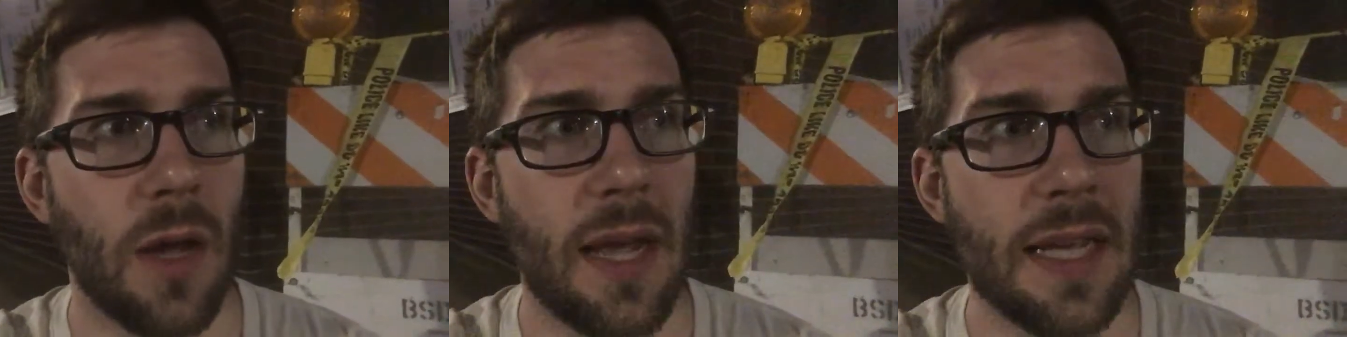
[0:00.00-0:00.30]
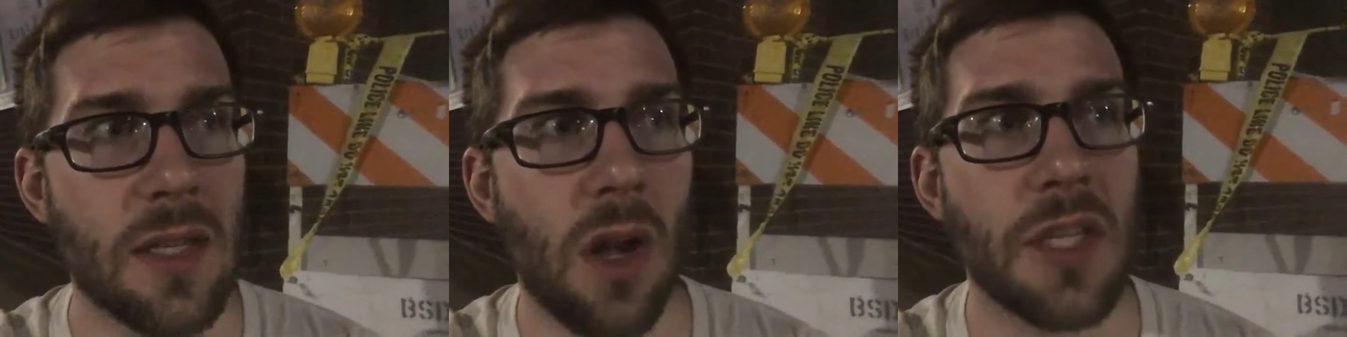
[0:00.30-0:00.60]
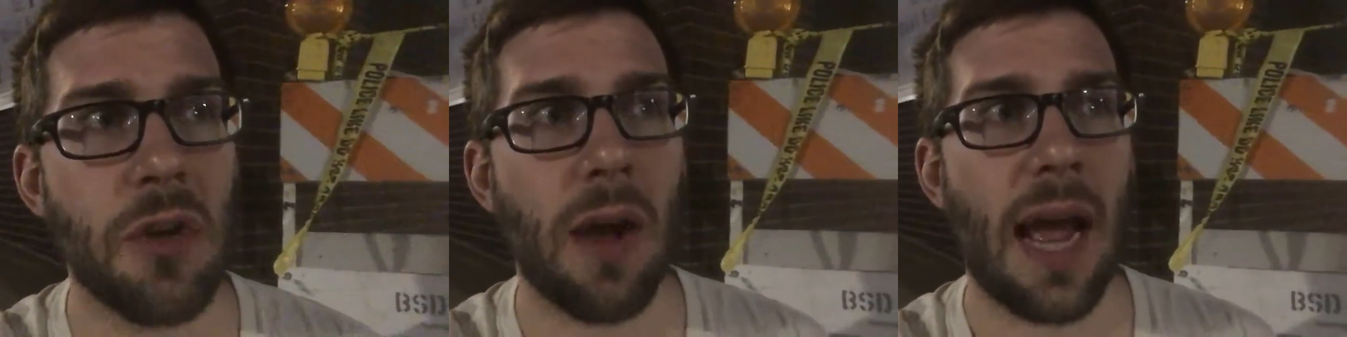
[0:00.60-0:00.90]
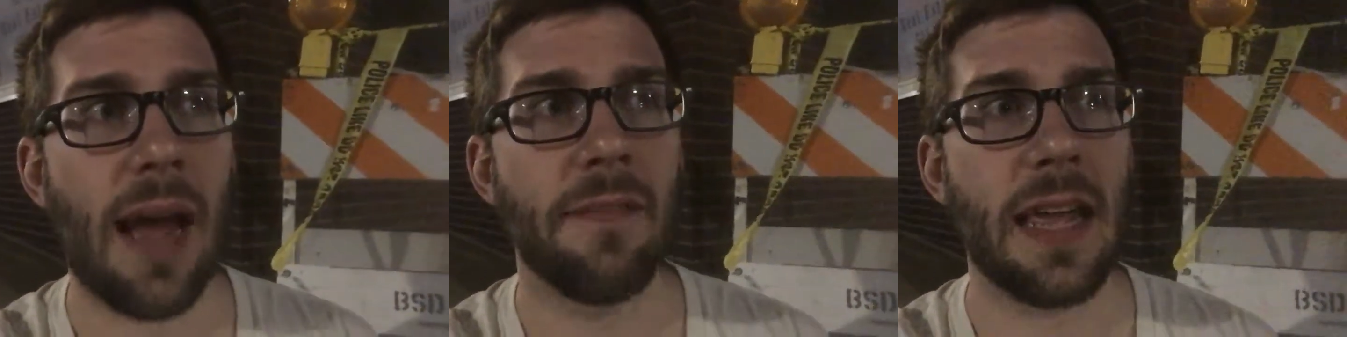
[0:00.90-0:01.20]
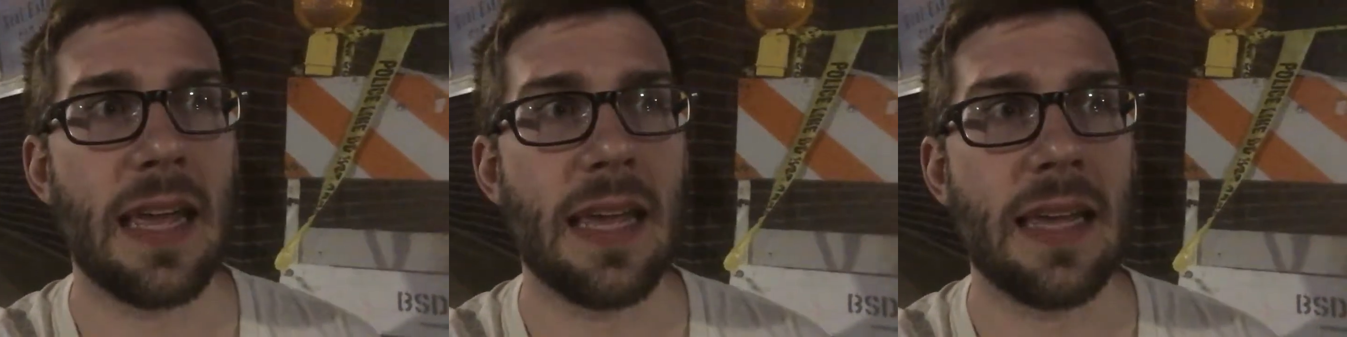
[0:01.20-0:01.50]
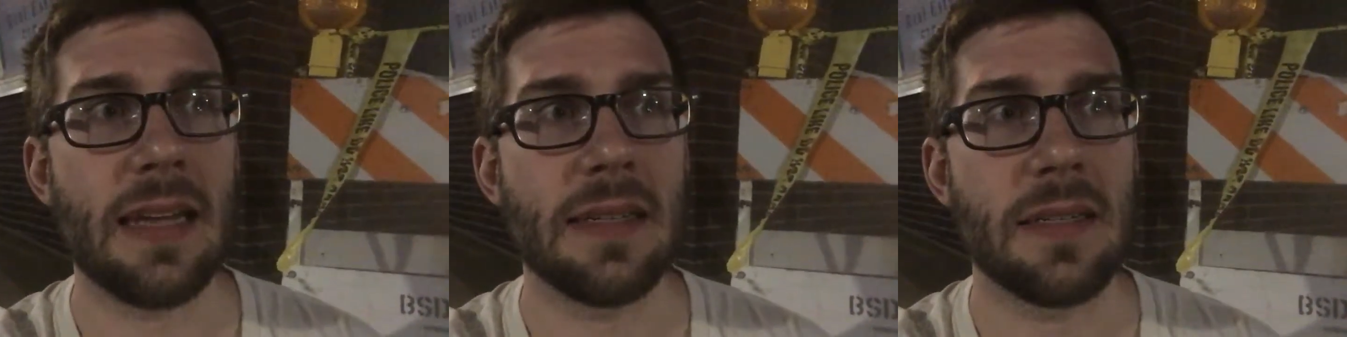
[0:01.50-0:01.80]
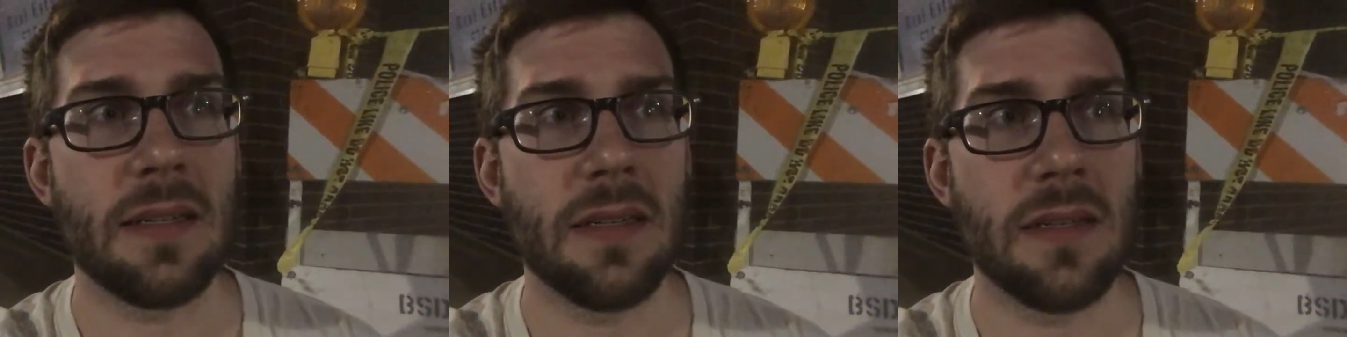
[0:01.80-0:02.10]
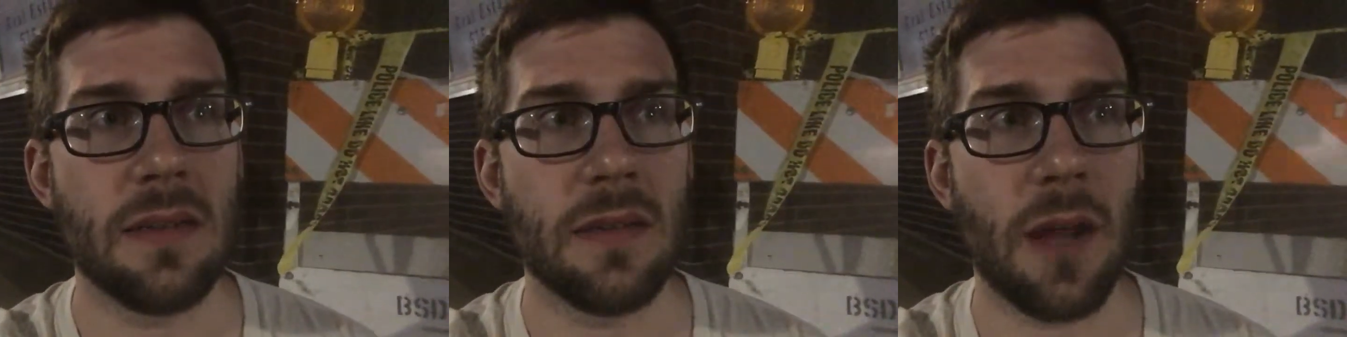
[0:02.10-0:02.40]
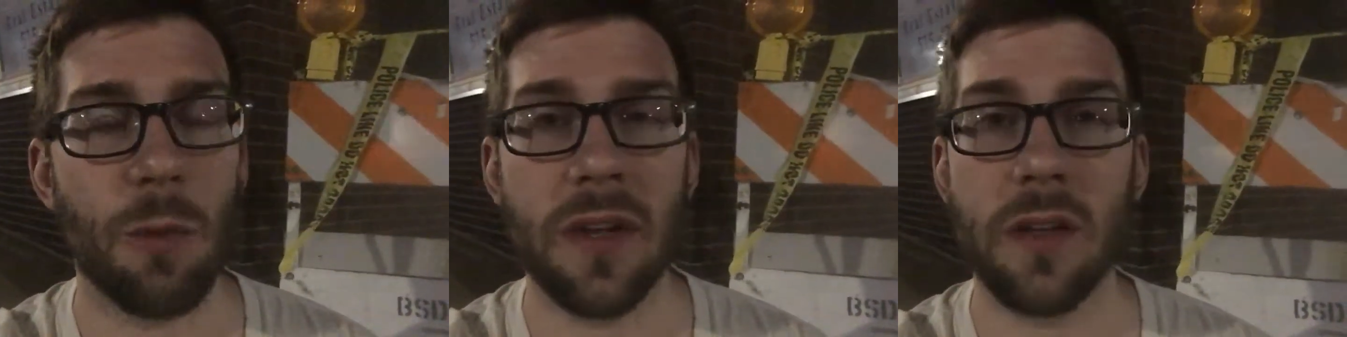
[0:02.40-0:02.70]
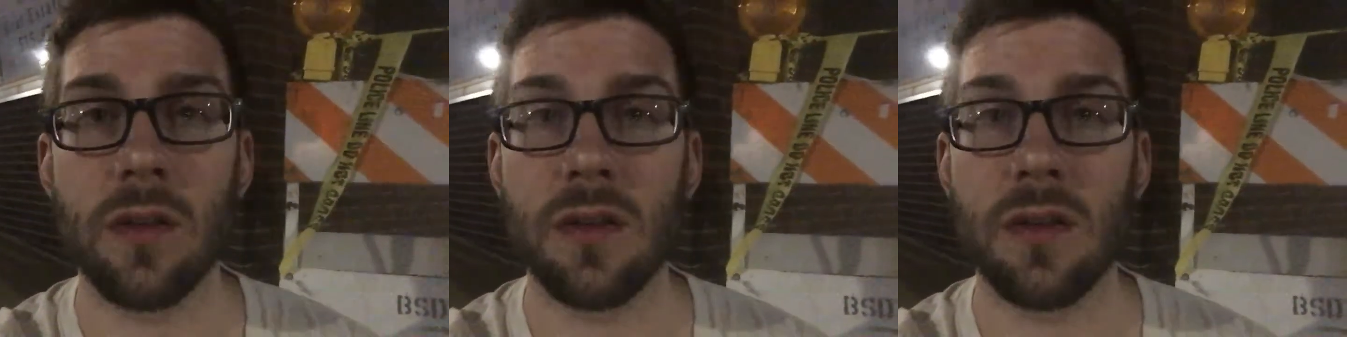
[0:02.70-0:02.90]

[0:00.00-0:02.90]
as long as you don't have a real